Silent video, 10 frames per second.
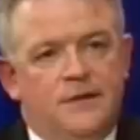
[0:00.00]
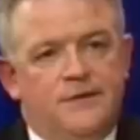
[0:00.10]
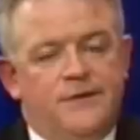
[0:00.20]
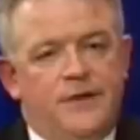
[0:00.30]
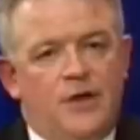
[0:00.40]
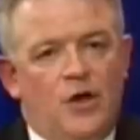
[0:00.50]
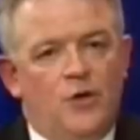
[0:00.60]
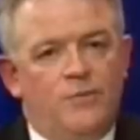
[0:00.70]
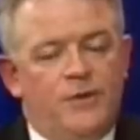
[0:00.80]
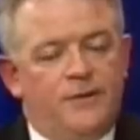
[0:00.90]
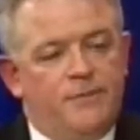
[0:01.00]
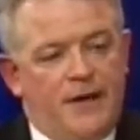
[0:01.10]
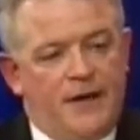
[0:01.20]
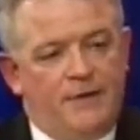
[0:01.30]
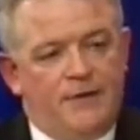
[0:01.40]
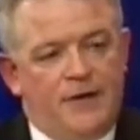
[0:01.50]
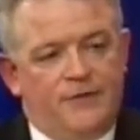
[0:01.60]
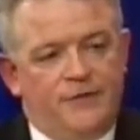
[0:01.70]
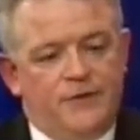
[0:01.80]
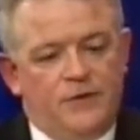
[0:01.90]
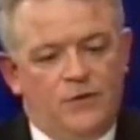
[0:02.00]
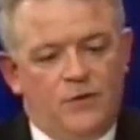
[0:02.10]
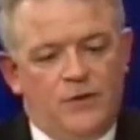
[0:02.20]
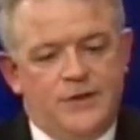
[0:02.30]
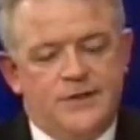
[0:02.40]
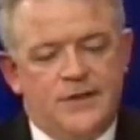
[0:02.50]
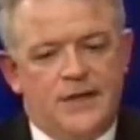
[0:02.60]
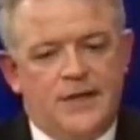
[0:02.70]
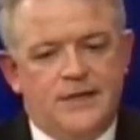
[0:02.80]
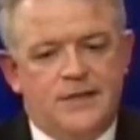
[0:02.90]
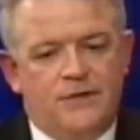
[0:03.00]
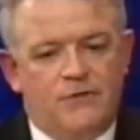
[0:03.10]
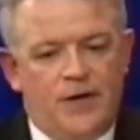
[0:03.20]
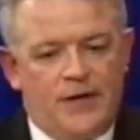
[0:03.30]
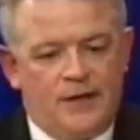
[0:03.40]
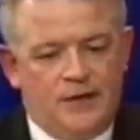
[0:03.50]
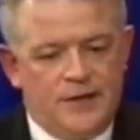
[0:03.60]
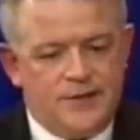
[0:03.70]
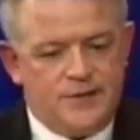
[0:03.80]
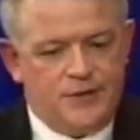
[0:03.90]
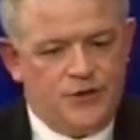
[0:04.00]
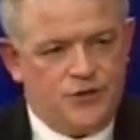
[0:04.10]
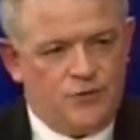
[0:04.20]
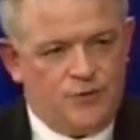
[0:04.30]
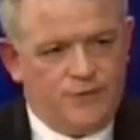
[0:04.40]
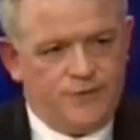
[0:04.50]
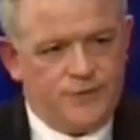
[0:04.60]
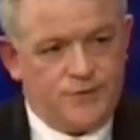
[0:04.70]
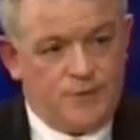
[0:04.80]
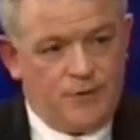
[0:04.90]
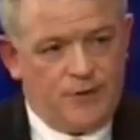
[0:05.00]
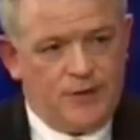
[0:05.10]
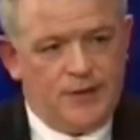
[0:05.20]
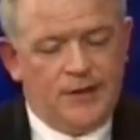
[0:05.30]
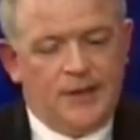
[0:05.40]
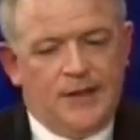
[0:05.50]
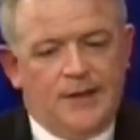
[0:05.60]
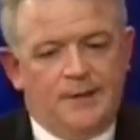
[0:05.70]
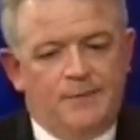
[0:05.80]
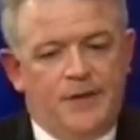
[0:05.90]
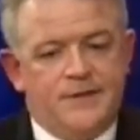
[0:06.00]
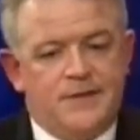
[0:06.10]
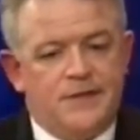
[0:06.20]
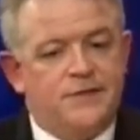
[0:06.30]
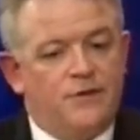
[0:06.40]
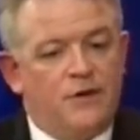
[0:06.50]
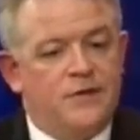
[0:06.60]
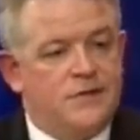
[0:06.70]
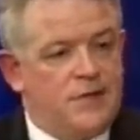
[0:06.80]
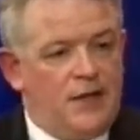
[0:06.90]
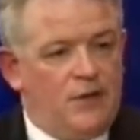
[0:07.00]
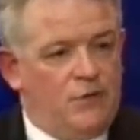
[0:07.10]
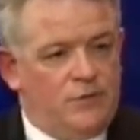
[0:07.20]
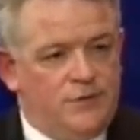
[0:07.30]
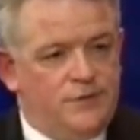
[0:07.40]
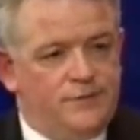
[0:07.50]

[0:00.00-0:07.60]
the opening paragraph of the law, it says it recognizes the issue of smoking, but it says there are stakeholders.